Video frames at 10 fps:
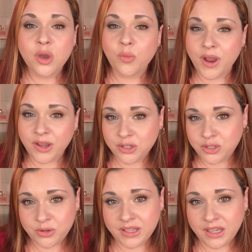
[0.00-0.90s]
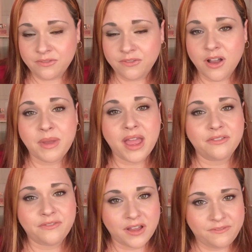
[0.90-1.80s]
where you're tuning in from
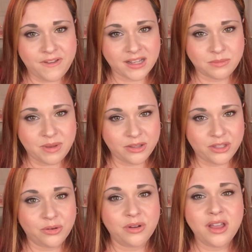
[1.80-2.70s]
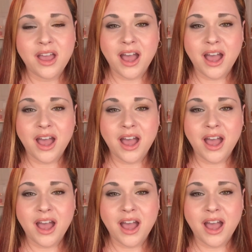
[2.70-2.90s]
and a fun fact about you.